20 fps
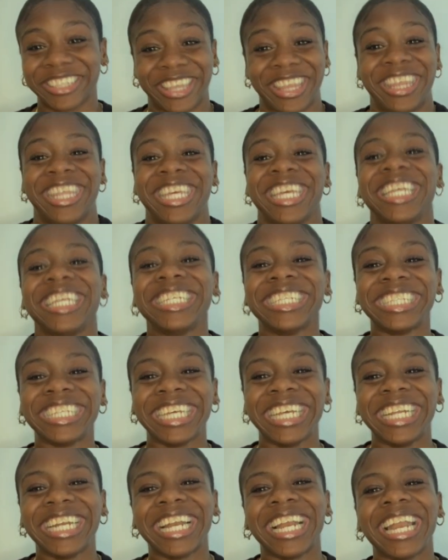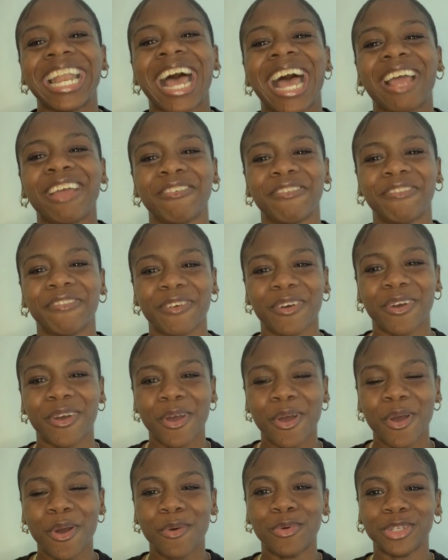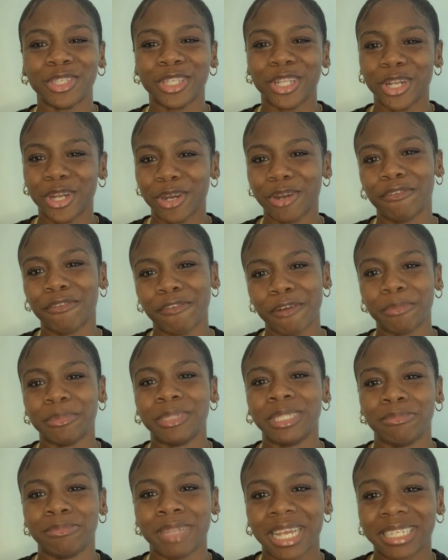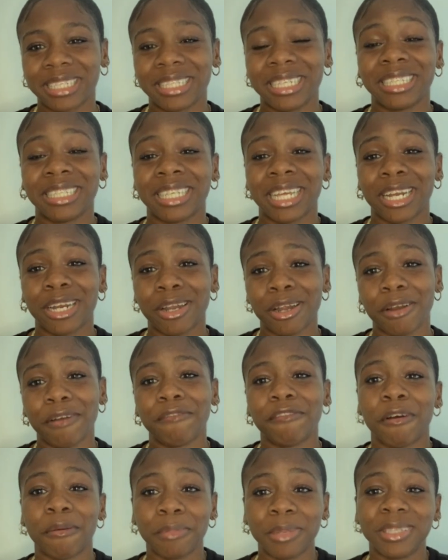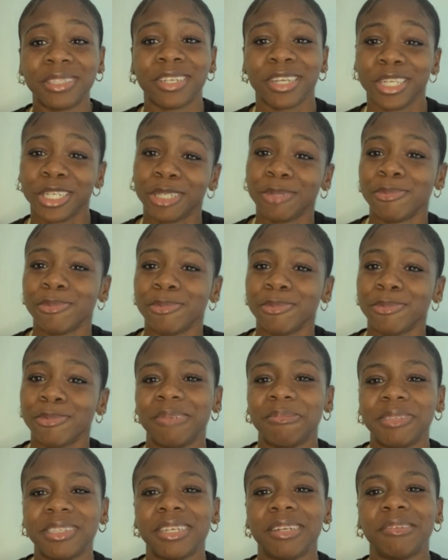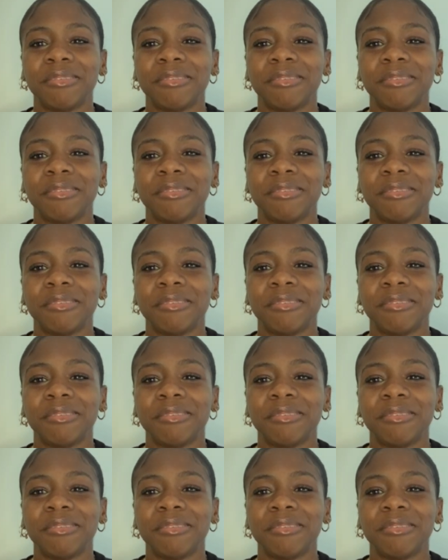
things in life was learned from gymnastics and learned from Mr. Ishimoto himself.